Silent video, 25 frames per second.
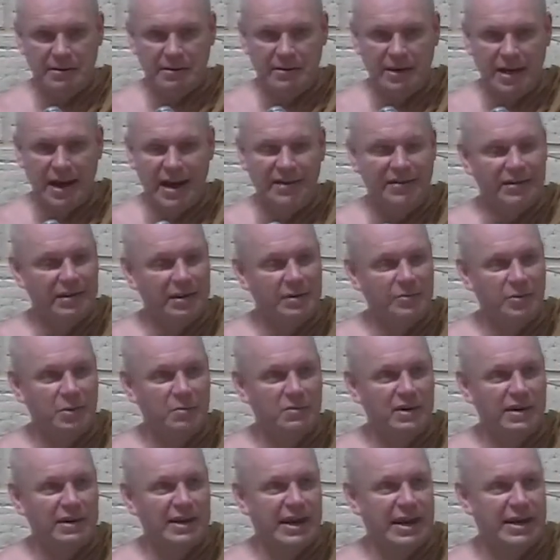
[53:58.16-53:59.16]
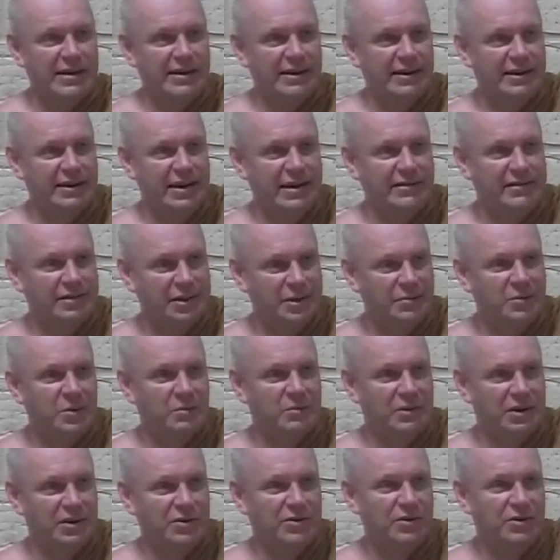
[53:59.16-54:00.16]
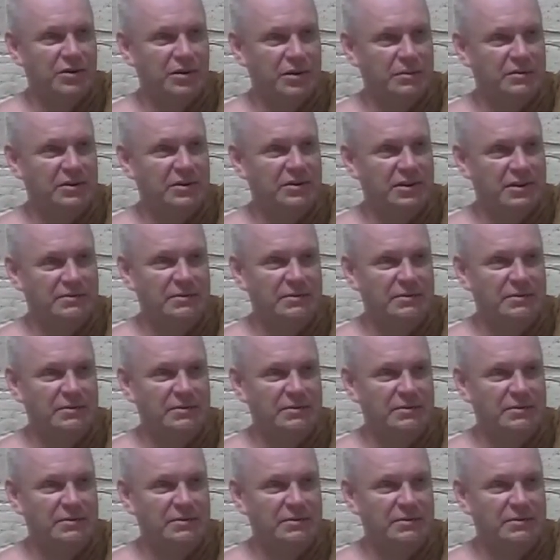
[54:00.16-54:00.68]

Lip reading: Yeah, I think it probably can. I think it probably could, because